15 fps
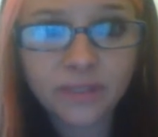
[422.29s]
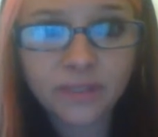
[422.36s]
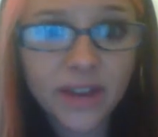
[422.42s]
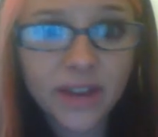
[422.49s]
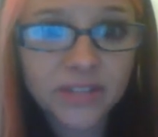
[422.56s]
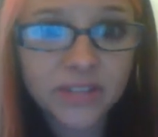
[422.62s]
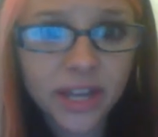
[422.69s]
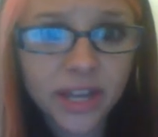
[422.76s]

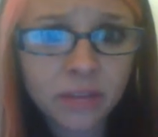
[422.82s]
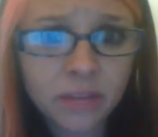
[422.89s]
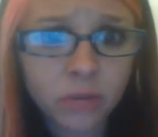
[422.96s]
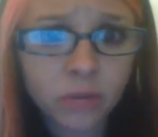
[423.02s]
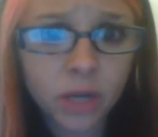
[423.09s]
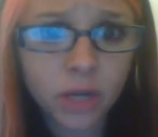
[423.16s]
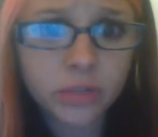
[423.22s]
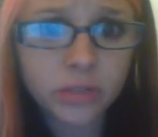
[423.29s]
5:10
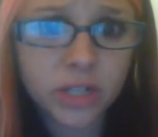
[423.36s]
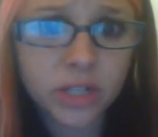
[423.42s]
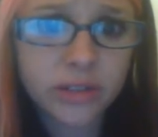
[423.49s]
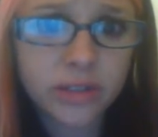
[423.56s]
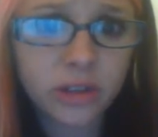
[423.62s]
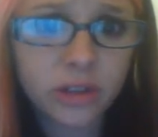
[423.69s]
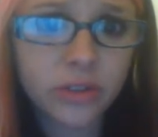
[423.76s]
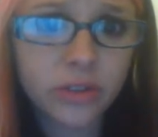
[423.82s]
probably, because
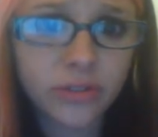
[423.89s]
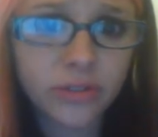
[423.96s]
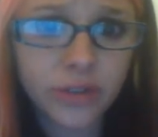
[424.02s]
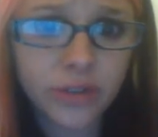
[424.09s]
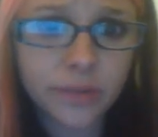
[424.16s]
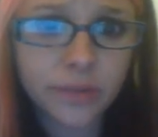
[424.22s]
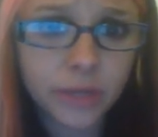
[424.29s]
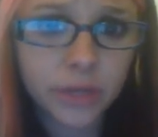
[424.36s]
they close at
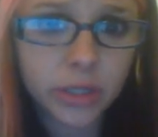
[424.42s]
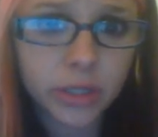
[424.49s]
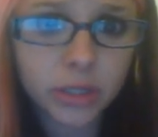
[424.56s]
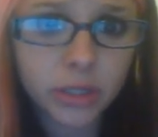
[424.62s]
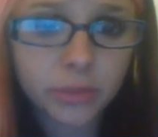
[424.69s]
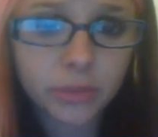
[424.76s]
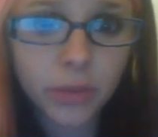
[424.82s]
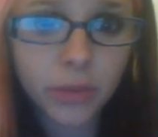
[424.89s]

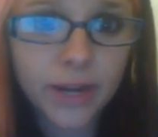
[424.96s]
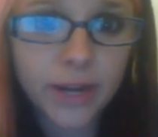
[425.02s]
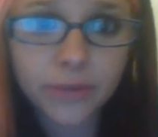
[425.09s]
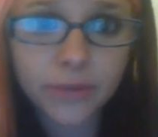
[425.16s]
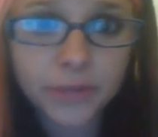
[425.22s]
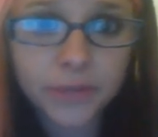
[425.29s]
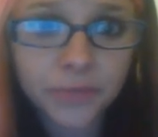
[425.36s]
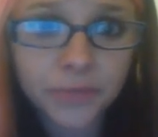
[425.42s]
5:30. But
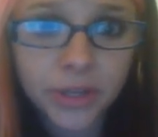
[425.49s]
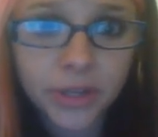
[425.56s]
whatever.